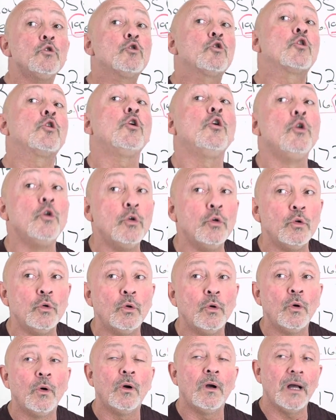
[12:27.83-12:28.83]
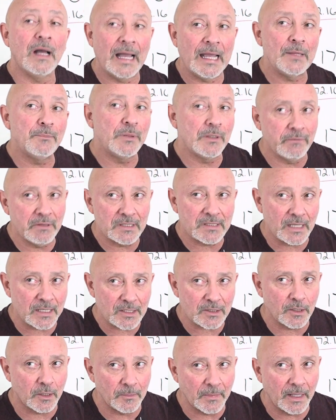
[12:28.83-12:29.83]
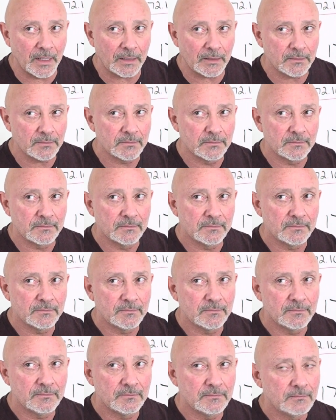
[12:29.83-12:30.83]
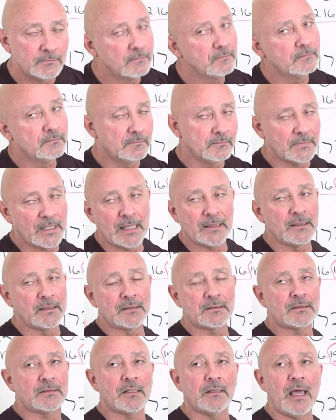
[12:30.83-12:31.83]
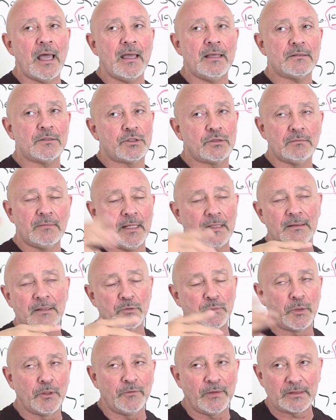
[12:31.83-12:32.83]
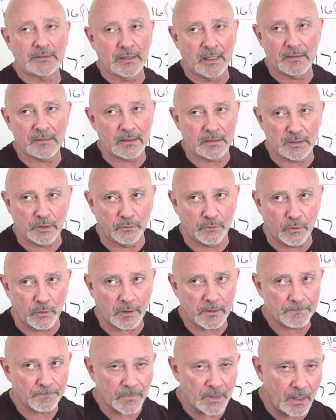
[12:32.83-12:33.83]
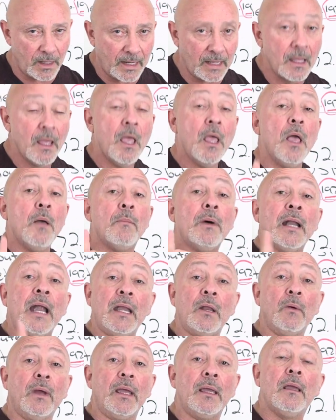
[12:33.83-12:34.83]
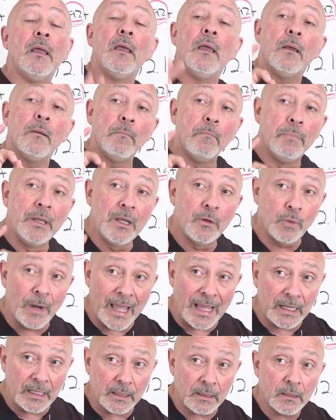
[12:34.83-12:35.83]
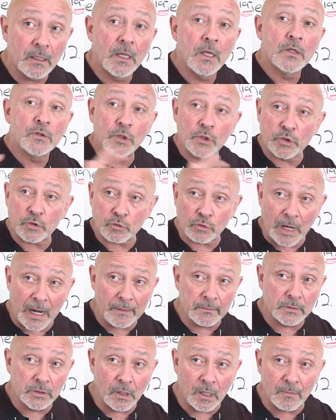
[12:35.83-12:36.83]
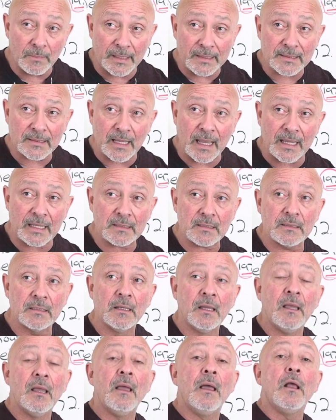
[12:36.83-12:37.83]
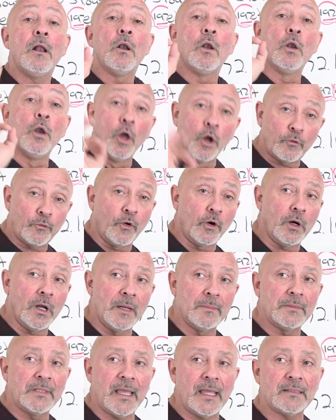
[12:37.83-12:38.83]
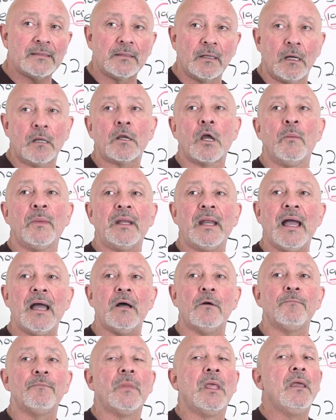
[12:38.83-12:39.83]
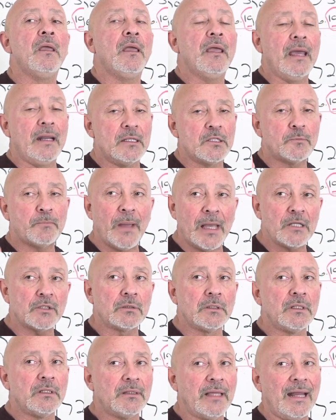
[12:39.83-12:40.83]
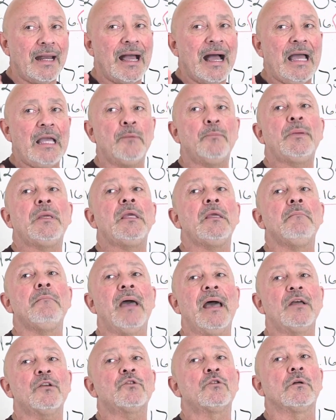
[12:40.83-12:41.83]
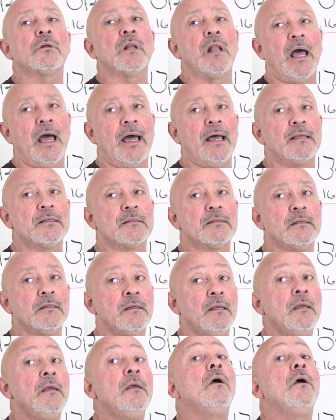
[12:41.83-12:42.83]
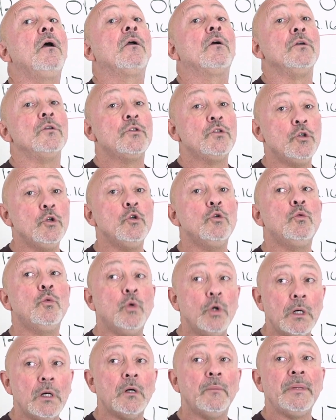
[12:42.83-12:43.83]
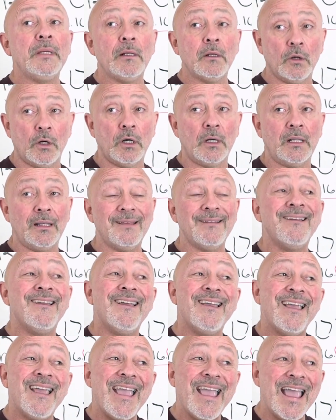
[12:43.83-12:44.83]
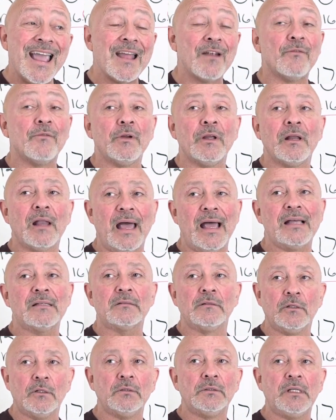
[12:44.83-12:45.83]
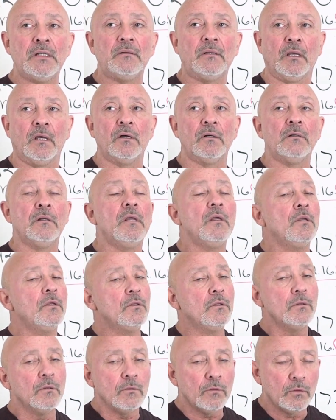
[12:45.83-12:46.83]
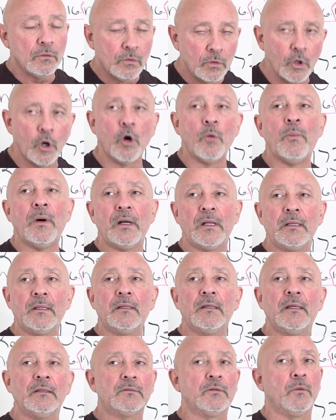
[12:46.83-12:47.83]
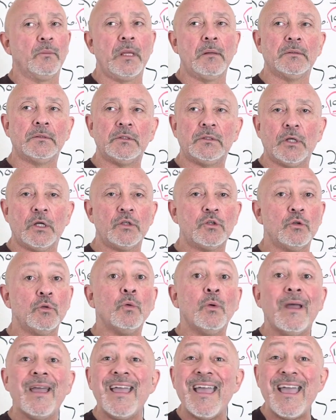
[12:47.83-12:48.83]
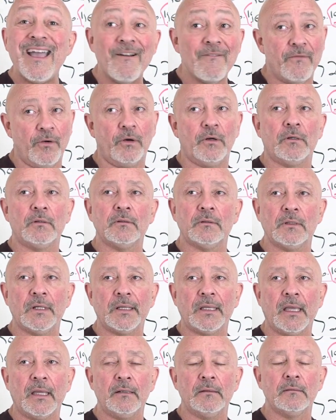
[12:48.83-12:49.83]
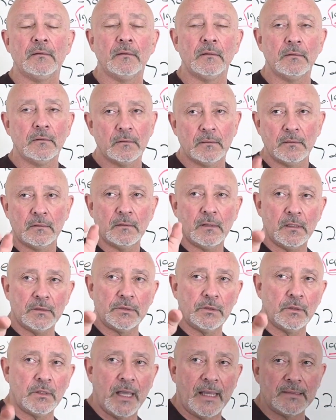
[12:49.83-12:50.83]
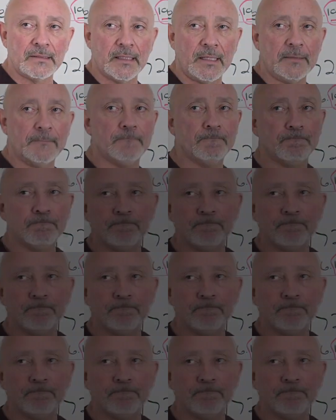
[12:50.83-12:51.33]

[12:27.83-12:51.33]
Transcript: True IPv6 subnetting. Not this slash, not this prefix line 64. All right. But anyway, be ready. Subscribe to all my sites. Look for updates that are coming out. And especially that IP master class. Because you will be learning every last little detail. Nobody is going to be able to touch you ever again. I'll see you guys again.